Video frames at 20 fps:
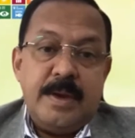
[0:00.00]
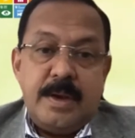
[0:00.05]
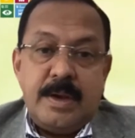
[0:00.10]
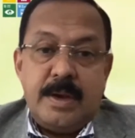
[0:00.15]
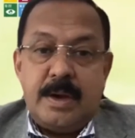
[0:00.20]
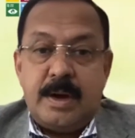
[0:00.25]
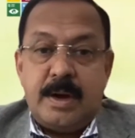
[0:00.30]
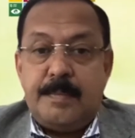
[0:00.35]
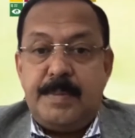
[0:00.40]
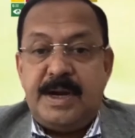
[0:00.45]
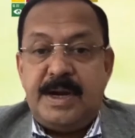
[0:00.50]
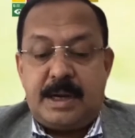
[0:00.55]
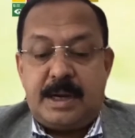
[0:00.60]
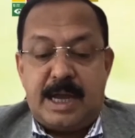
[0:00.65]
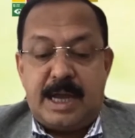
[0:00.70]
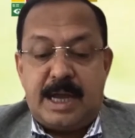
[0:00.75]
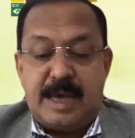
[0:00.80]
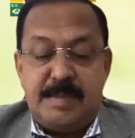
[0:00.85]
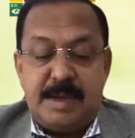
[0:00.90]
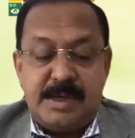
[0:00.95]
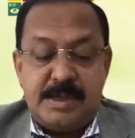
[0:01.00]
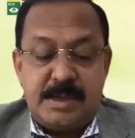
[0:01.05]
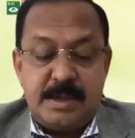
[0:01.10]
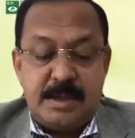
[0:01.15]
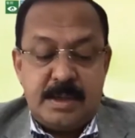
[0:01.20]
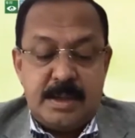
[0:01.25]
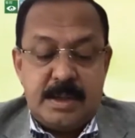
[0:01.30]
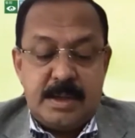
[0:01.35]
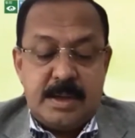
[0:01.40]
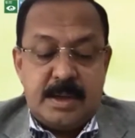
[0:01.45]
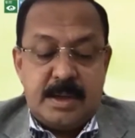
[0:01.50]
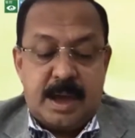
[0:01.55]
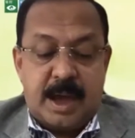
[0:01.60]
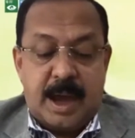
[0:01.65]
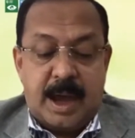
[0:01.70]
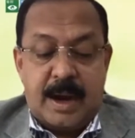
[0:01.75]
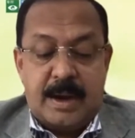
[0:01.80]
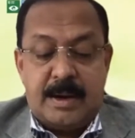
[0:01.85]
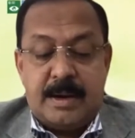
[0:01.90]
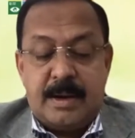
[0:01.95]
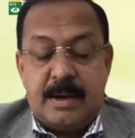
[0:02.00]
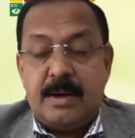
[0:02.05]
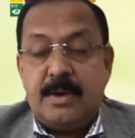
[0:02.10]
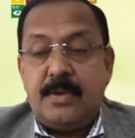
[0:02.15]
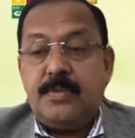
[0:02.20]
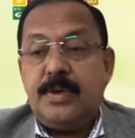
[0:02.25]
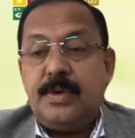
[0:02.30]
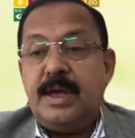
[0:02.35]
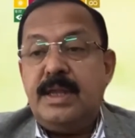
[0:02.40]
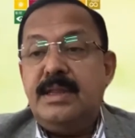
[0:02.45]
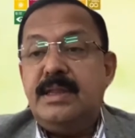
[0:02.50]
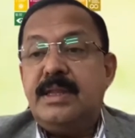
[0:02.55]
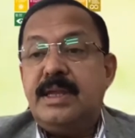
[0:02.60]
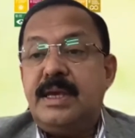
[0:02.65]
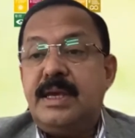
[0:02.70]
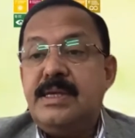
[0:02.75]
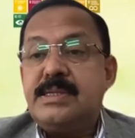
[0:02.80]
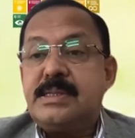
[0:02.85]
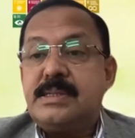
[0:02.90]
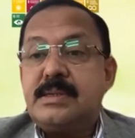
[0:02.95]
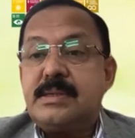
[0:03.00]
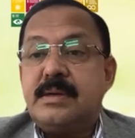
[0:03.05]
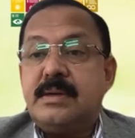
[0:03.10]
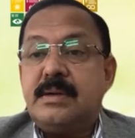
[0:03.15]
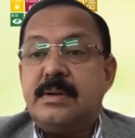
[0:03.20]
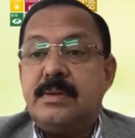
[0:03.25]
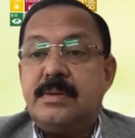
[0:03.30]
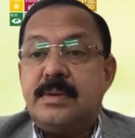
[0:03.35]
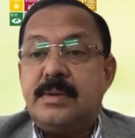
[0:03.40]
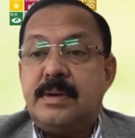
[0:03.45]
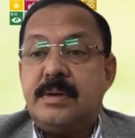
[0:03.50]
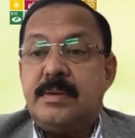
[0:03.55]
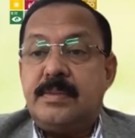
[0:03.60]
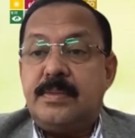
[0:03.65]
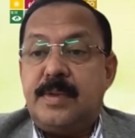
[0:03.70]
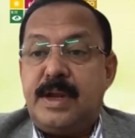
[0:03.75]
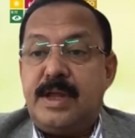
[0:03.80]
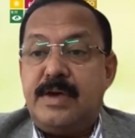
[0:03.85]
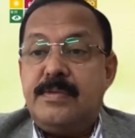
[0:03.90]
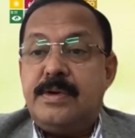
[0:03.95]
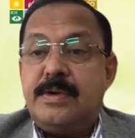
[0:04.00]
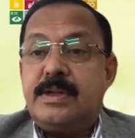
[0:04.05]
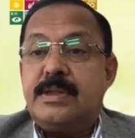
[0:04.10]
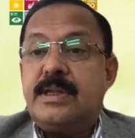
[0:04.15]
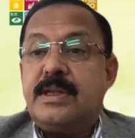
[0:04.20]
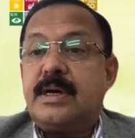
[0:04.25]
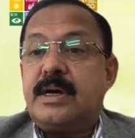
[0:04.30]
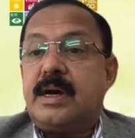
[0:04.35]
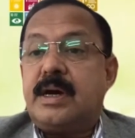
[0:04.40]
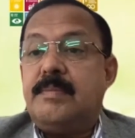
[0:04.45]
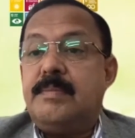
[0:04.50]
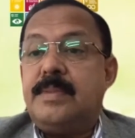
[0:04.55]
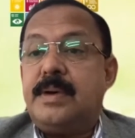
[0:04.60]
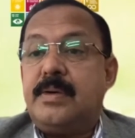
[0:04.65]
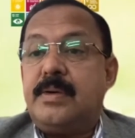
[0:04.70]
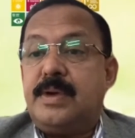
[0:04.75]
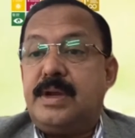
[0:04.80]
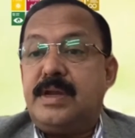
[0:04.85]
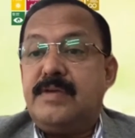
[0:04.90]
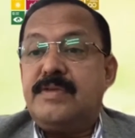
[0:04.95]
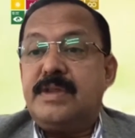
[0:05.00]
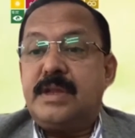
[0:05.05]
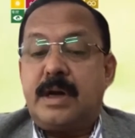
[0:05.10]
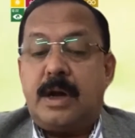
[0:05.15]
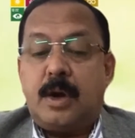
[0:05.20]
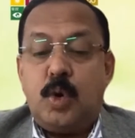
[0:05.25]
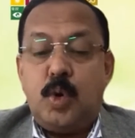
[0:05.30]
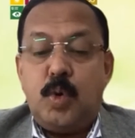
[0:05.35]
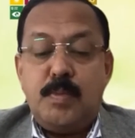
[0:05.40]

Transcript: a better climate. And in these, whenever the globe